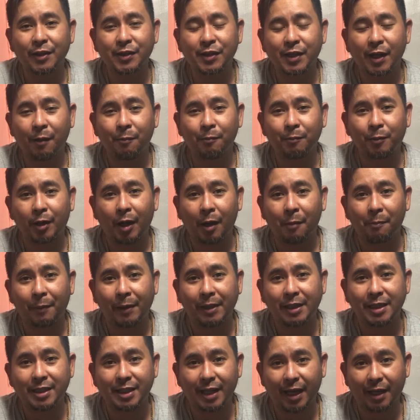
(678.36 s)
some
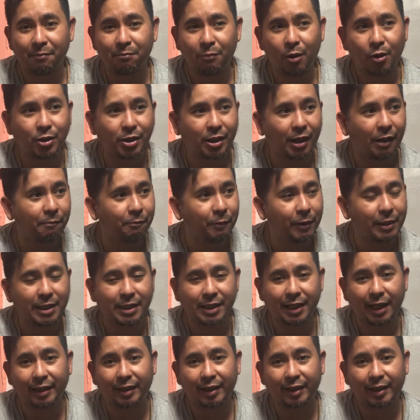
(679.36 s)
companies and most companies,